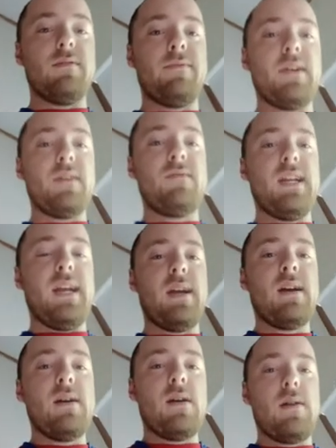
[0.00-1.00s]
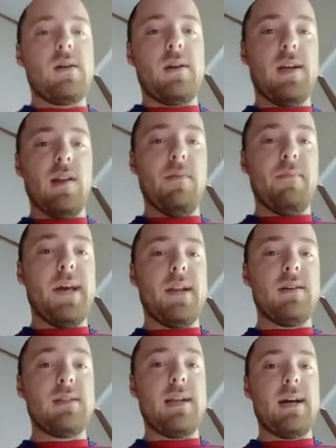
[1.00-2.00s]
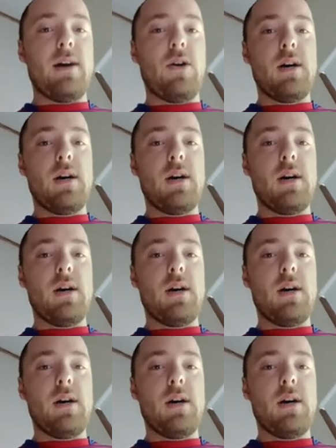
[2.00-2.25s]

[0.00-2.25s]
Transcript: 50 kilometers an hour.